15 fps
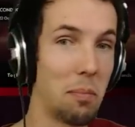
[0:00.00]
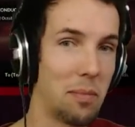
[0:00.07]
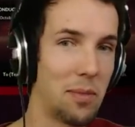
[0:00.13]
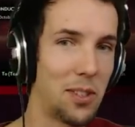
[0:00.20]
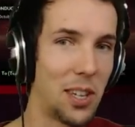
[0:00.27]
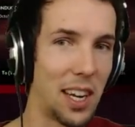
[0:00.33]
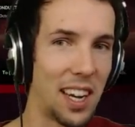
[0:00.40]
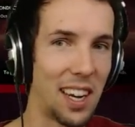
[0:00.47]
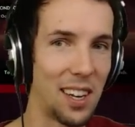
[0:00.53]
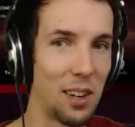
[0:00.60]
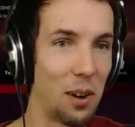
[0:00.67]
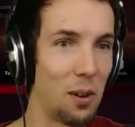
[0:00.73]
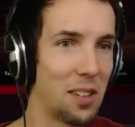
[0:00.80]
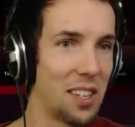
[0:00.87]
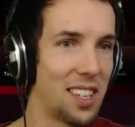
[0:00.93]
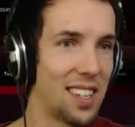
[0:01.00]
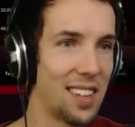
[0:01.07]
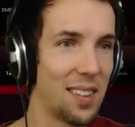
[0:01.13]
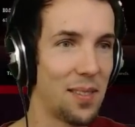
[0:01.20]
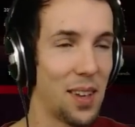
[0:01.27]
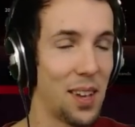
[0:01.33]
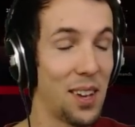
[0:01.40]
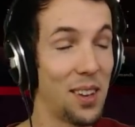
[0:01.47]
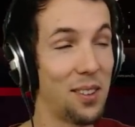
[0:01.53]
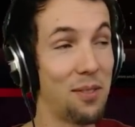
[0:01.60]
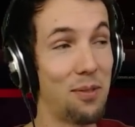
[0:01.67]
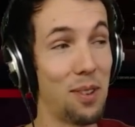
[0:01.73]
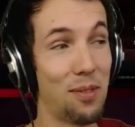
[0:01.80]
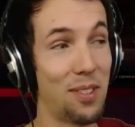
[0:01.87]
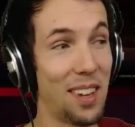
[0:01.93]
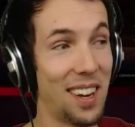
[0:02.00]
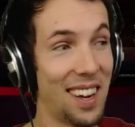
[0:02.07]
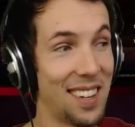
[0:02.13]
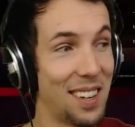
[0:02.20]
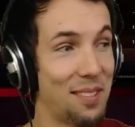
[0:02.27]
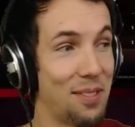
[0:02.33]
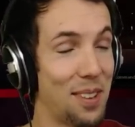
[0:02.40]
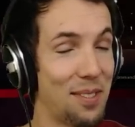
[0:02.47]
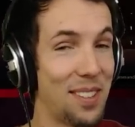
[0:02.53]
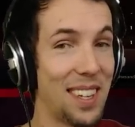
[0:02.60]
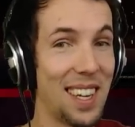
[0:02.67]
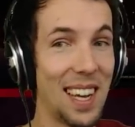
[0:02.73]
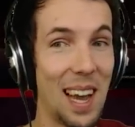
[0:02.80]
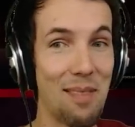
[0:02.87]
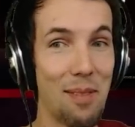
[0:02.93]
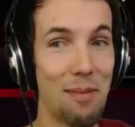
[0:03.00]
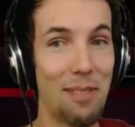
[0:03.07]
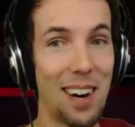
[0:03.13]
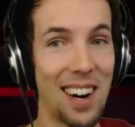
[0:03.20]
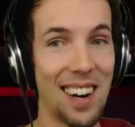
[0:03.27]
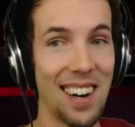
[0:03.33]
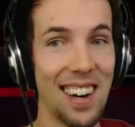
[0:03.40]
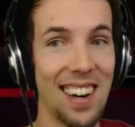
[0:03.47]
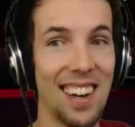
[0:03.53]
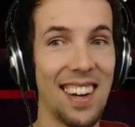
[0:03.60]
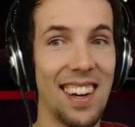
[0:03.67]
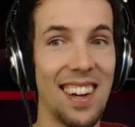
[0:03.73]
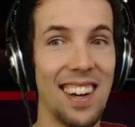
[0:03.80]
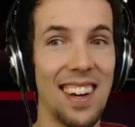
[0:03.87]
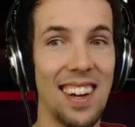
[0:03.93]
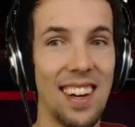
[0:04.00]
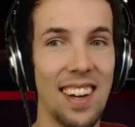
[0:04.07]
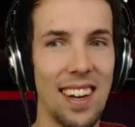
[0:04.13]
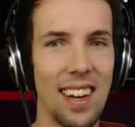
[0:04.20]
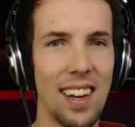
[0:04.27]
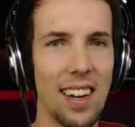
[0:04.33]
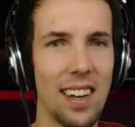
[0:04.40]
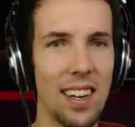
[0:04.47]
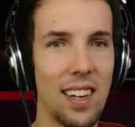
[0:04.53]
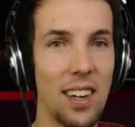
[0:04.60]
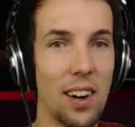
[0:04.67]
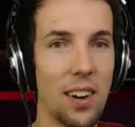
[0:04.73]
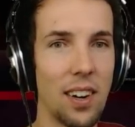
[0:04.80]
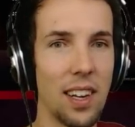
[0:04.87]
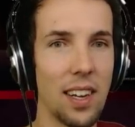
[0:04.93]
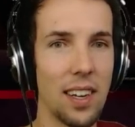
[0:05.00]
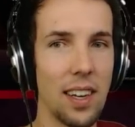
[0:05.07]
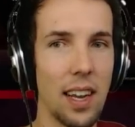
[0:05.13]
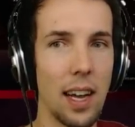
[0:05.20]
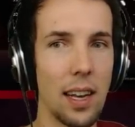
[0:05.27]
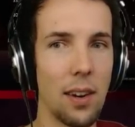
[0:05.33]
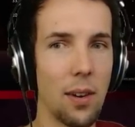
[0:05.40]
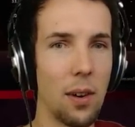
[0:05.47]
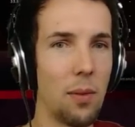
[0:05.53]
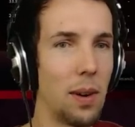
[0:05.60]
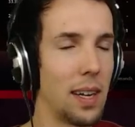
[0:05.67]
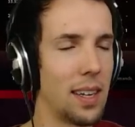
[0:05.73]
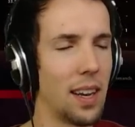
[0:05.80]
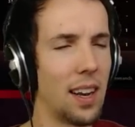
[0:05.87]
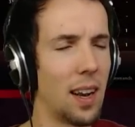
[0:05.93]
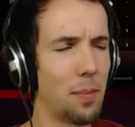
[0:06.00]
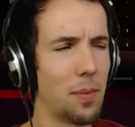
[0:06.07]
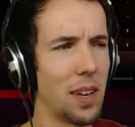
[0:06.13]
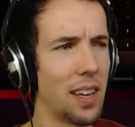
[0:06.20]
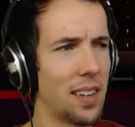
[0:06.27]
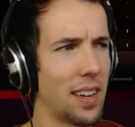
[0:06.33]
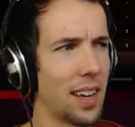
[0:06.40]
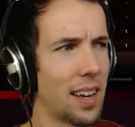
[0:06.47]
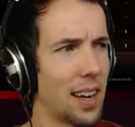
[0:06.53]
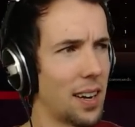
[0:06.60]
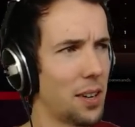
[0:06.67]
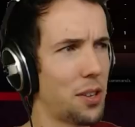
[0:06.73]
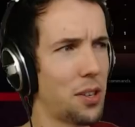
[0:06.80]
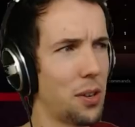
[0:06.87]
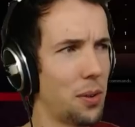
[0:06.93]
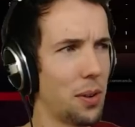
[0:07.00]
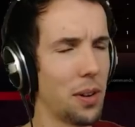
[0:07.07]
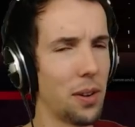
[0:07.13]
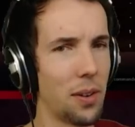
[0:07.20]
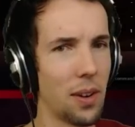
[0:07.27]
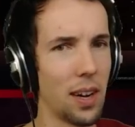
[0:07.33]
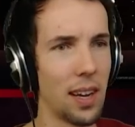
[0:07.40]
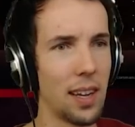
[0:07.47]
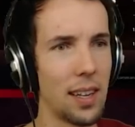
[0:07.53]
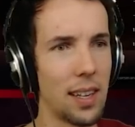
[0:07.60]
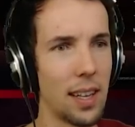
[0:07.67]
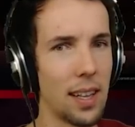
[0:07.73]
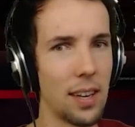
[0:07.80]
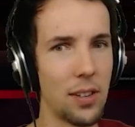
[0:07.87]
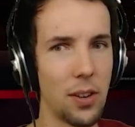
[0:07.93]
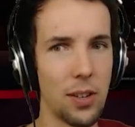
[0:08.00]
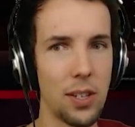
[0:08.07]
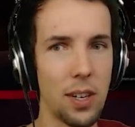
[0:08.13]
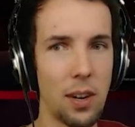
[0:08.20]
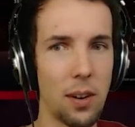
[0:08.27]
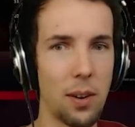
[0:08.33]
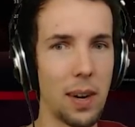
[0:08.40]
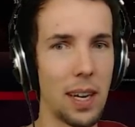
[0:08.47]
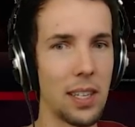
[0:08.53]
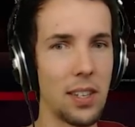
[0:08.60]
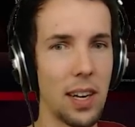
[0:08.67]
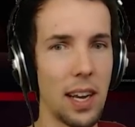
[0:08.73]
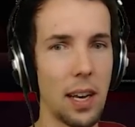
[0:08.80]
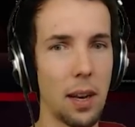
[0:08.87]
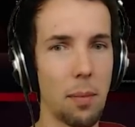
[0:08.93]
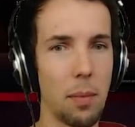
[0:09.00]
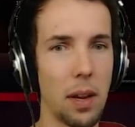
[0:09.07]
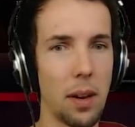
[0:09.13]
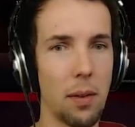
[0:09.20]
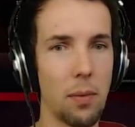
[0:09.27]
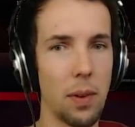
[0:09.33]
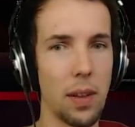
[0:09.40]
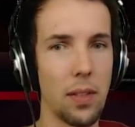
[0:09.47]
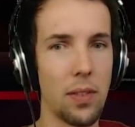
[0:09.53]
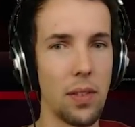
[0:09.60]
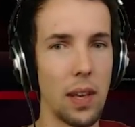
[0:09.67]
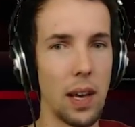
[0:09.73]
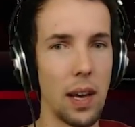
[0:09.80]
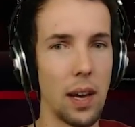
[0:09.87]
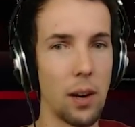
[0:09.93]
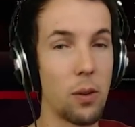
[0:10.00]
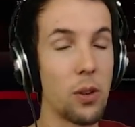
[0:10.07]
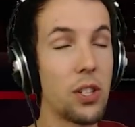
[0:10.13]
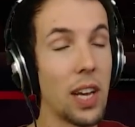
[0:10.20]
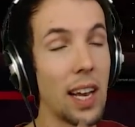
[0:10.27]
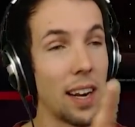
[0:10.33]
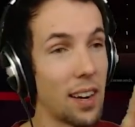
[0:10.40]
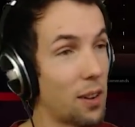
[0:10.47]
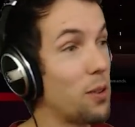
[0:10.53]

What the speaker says: checking notes, 1550 MMR Guardian. I don't know why I didn't update yet. I assure you that it just congratulated me with Crusader,